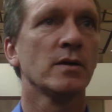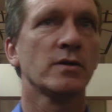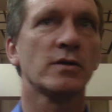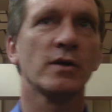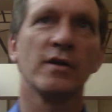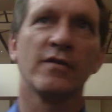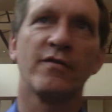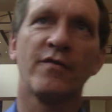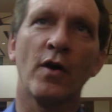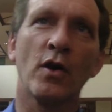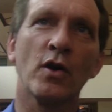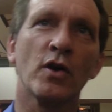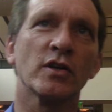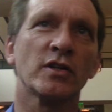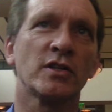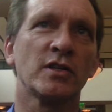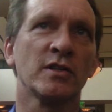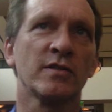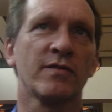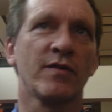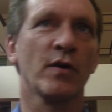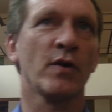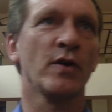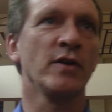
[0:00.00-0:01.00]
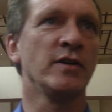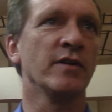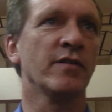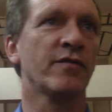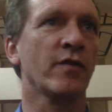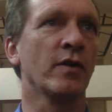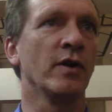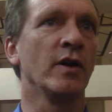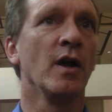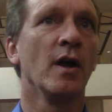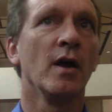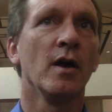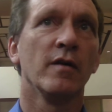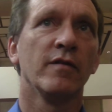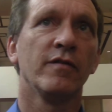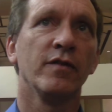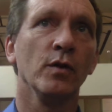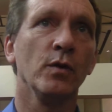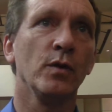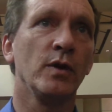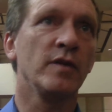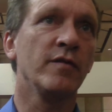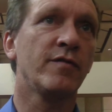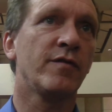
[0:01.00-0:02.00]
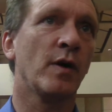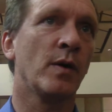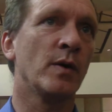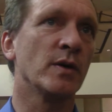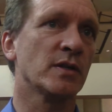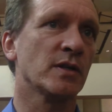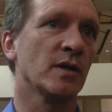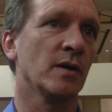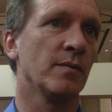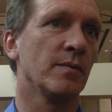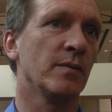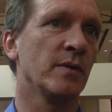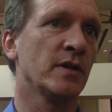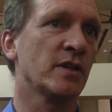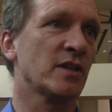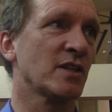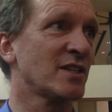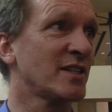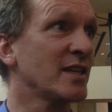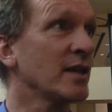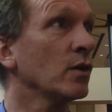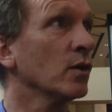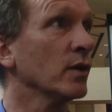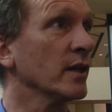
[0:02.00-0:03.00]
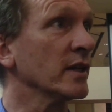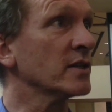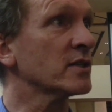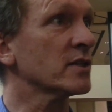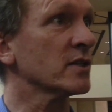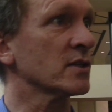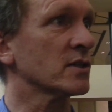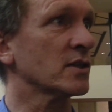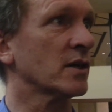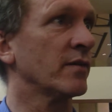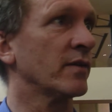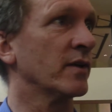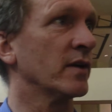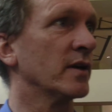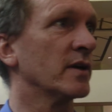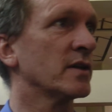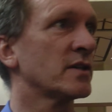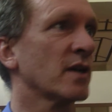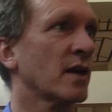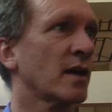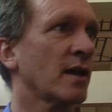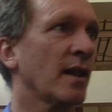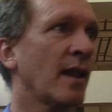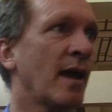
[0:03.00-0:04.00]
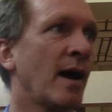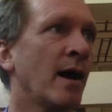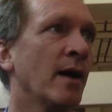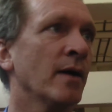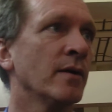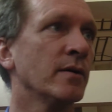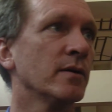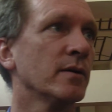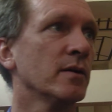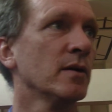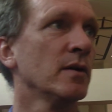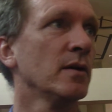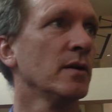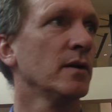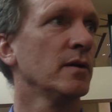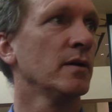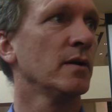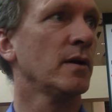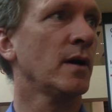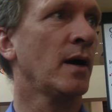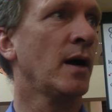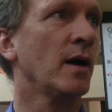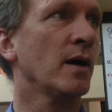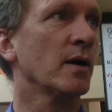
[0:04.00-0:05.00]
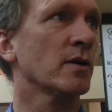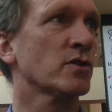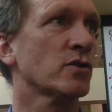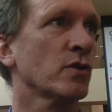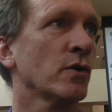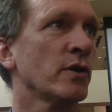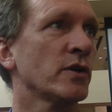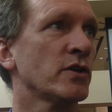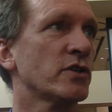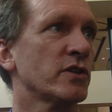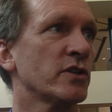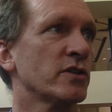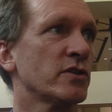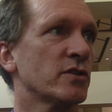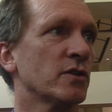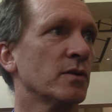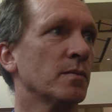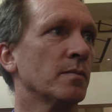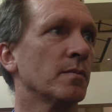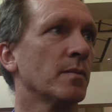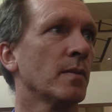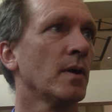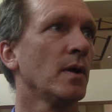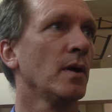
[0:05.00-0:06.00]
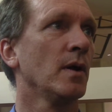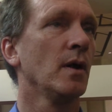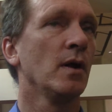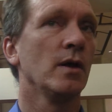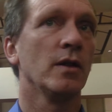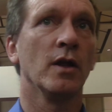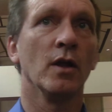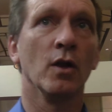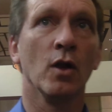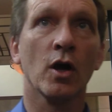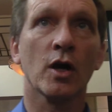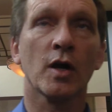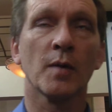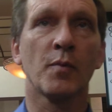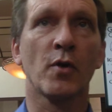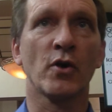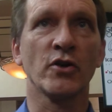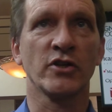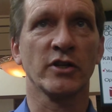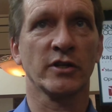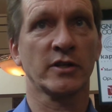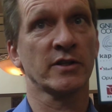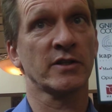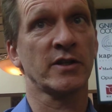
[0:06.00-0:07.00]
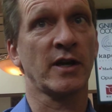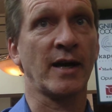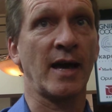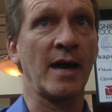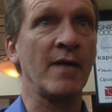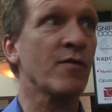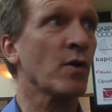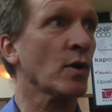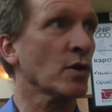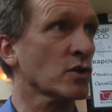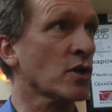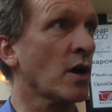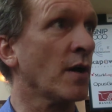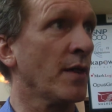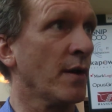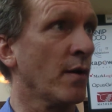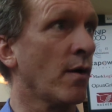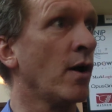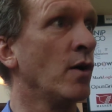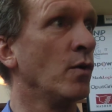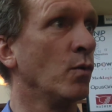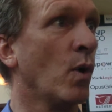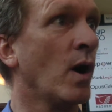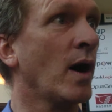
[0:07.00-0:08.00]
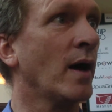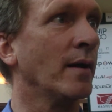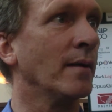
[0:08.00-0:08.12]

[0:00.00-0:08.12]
So the focus is very different. FluidInfo there's a single instance of it. It's a cloud storage system. The Locker project is like everyone's got their own one.